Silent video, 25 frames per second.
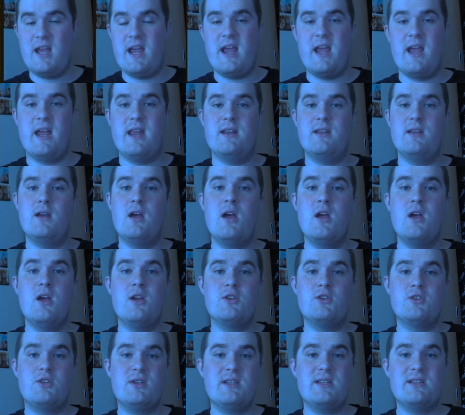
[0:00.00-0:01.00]
and
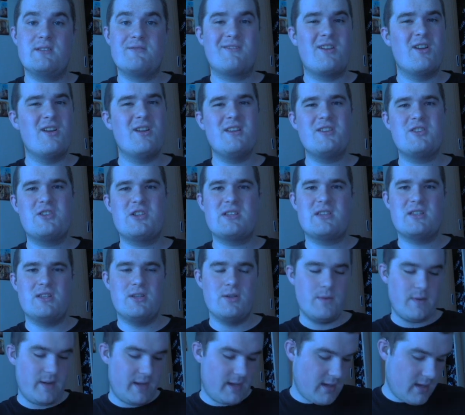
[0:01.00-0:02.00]
she's good at just
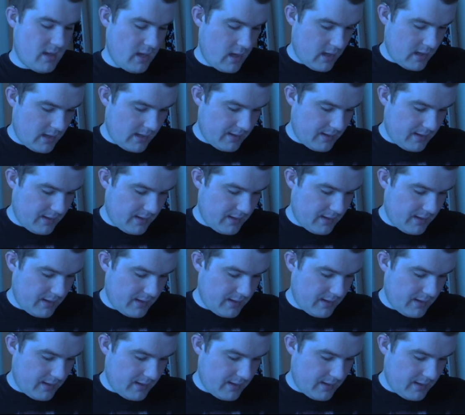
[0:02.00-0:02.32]
doing